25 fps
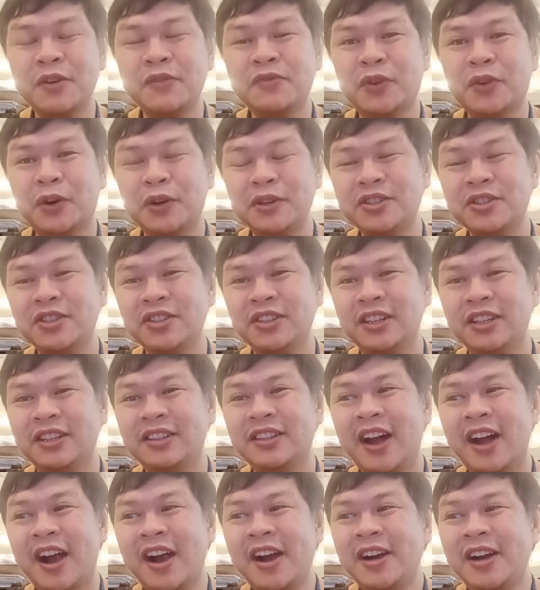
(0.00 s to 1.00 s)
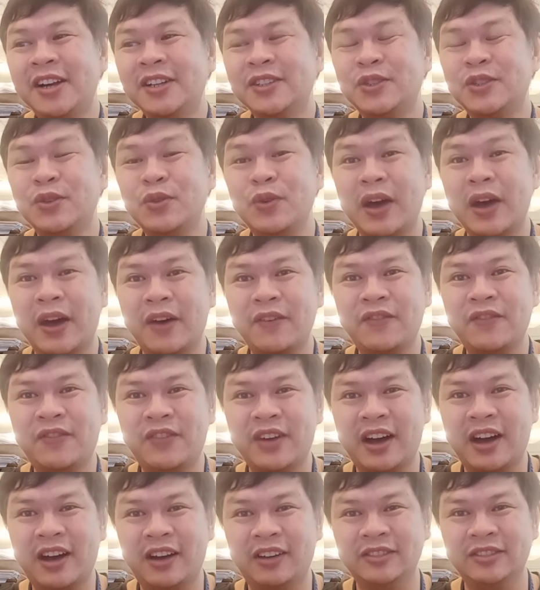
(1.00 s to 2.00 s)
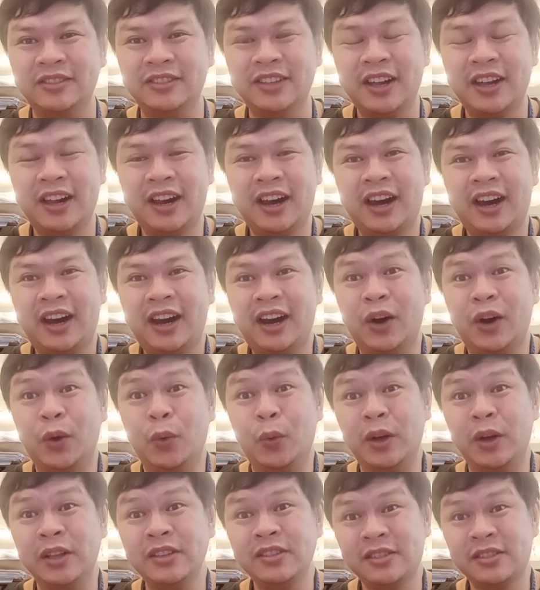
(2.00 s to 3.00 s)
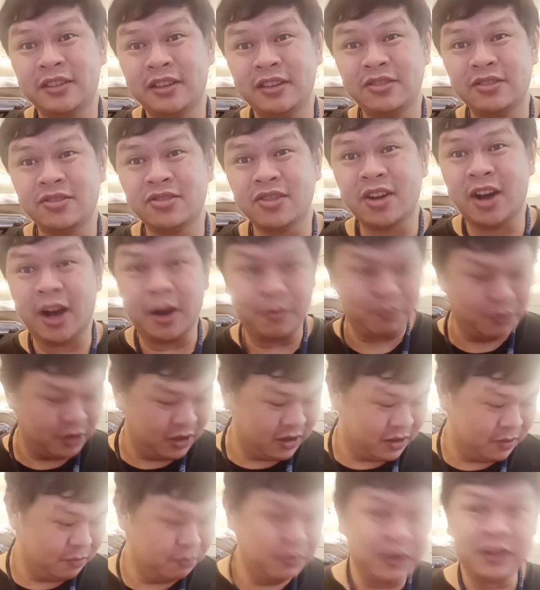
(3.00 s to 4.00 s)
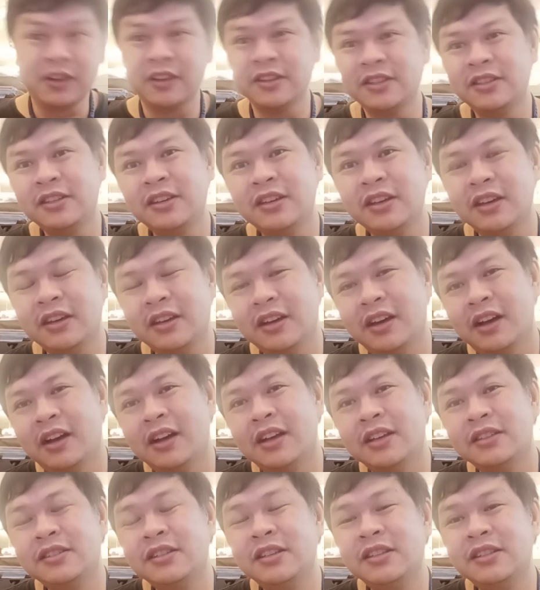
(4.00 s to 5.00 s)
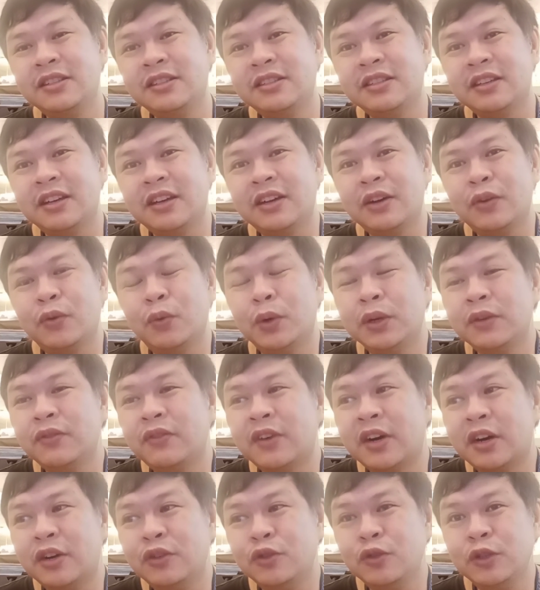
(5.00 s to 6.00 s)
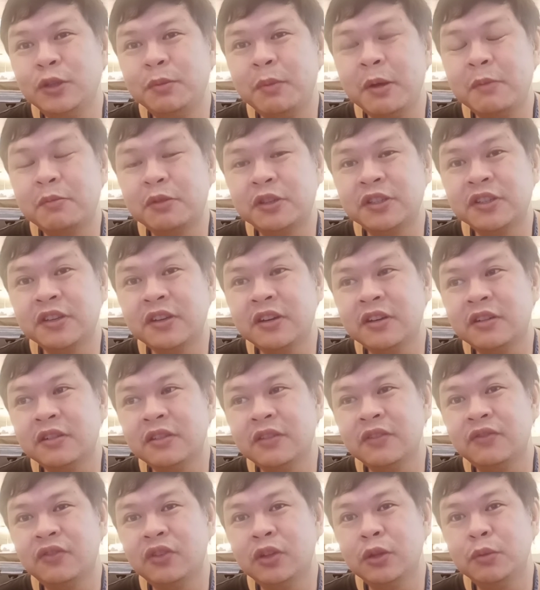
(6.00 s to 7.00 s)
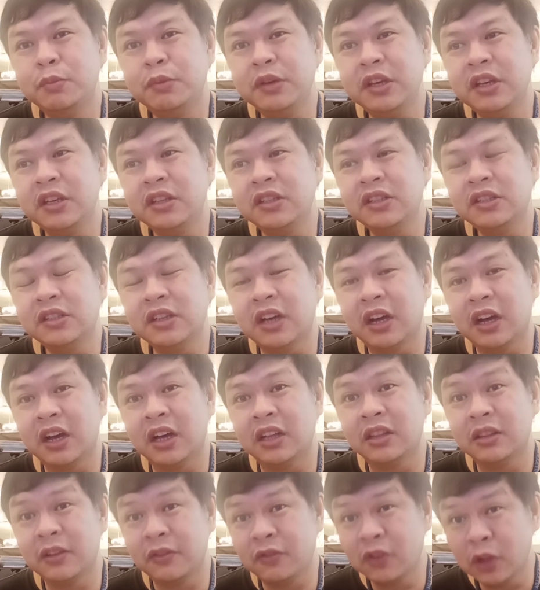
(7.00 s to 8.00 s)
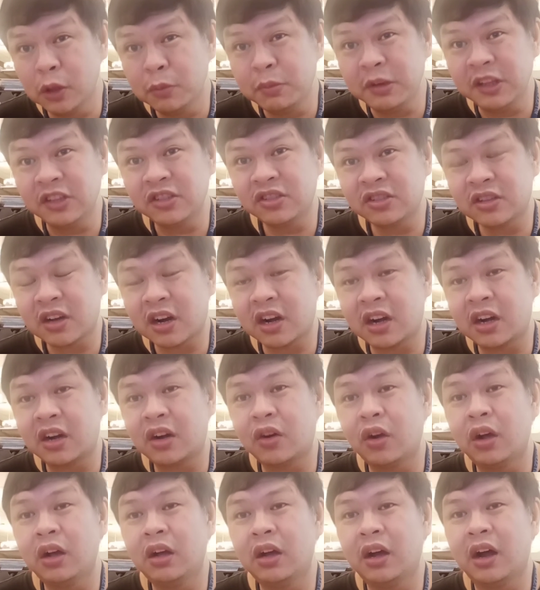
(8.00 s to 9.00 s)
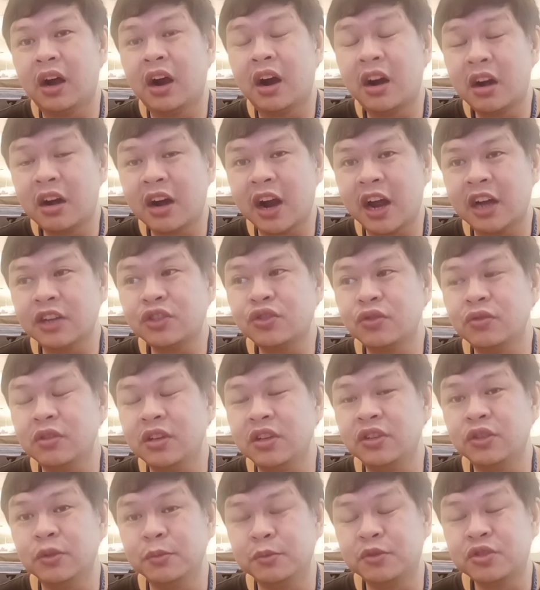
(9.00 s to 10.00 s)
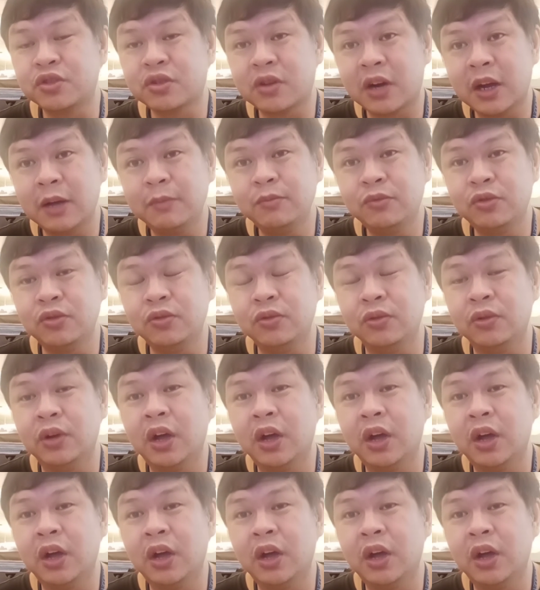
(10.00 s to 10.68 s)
fortunate to have found one such copy because since one of our newspapers here in the Philippines, the Philippine Star, are actually subscribed to